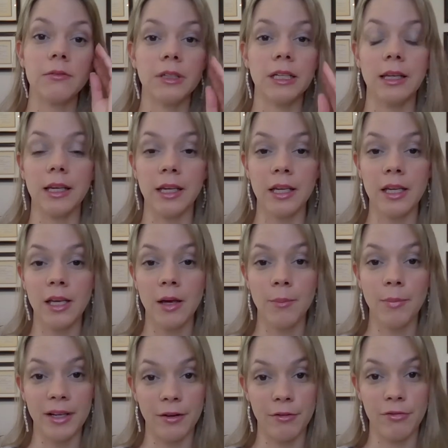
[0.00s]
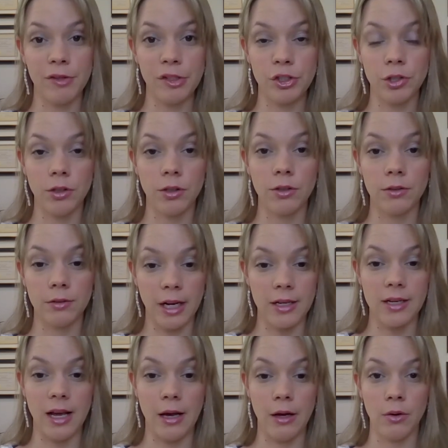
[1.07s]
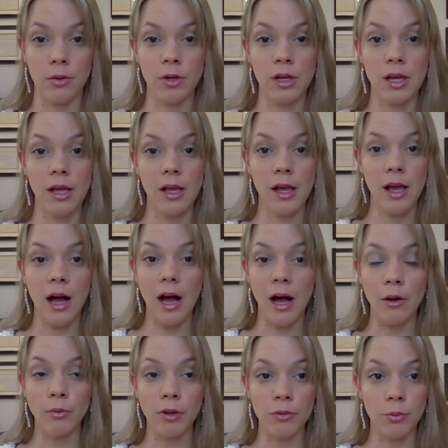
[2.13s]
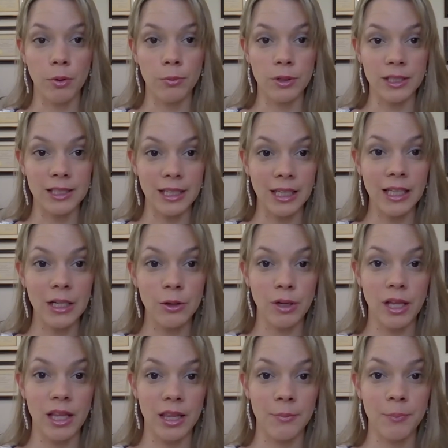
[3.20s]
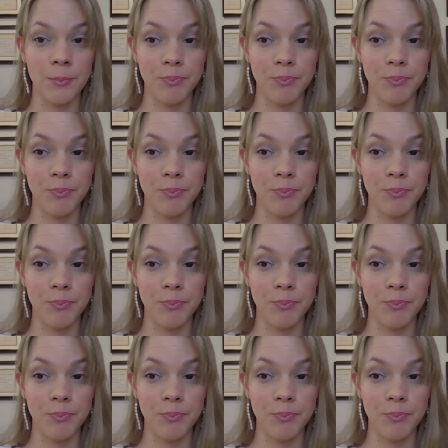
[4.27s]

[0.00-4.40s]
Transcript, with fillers: really beneficial right now with what we're dealing with